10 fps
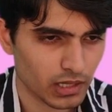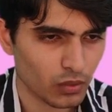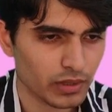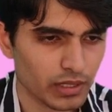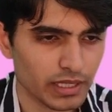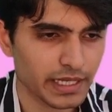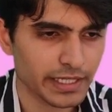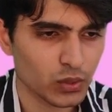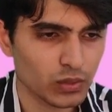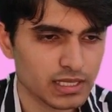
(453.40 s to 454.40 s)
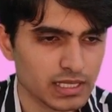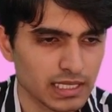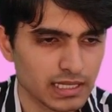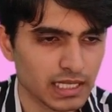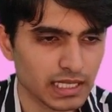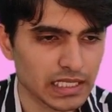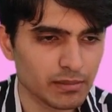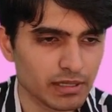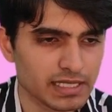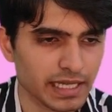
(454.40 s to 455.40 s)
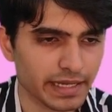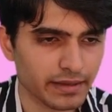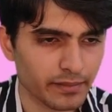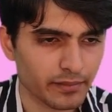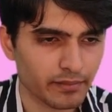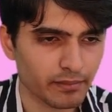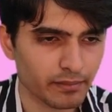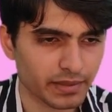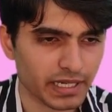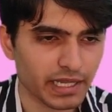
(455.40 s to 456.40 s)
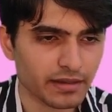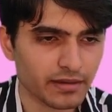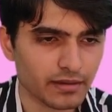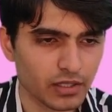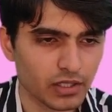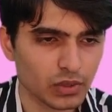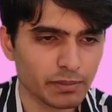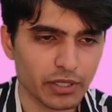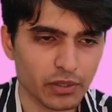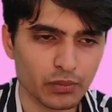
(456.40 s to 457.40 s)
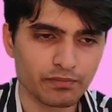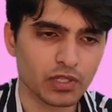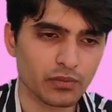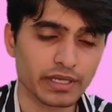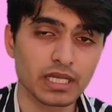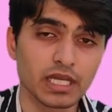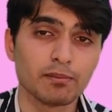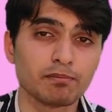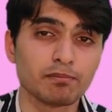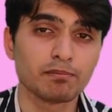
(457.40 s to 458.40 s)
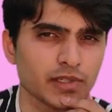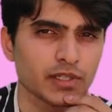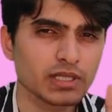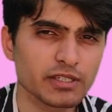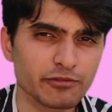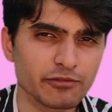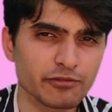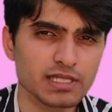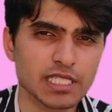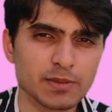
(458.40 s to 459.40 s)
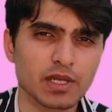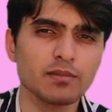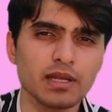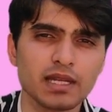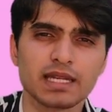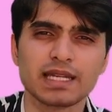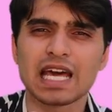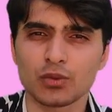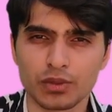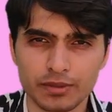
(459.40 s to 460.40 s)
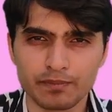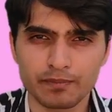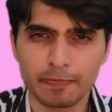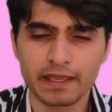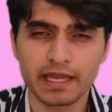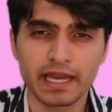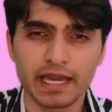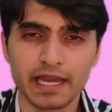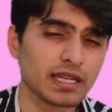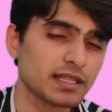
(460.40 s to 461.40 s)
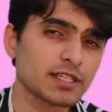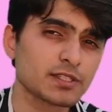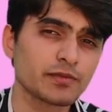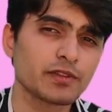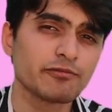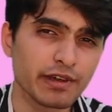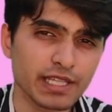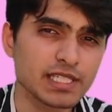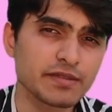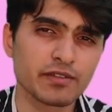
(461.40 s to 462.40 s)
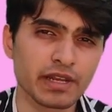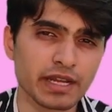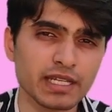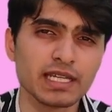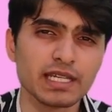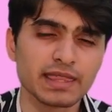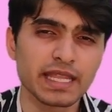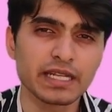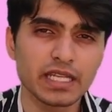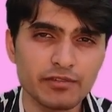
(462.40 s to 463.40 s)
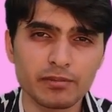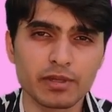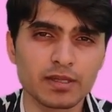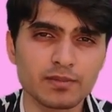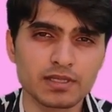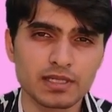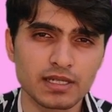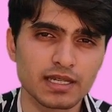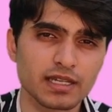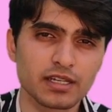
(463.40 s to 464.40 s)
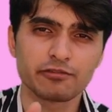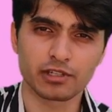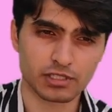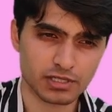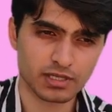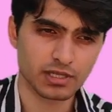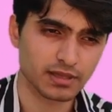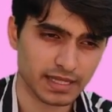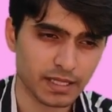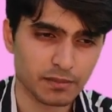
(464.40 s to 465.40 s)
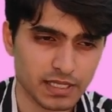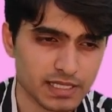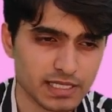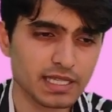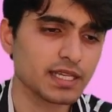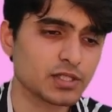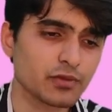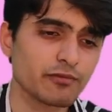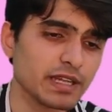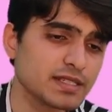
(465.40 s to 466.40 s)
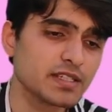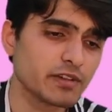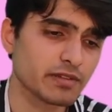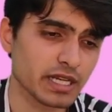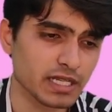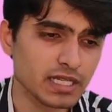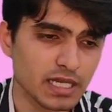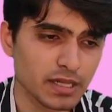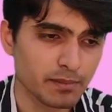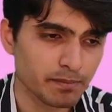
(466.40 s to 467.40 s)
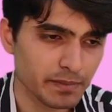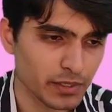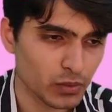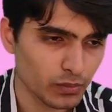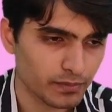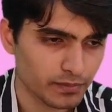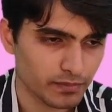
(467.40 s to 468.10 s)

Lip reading: Now A2 is 30 millisecond prior to the P2, right? So this difference is become narrower, and in the case of the very severe variety, that even becomes reversed. That means in the case of very severe variety, P2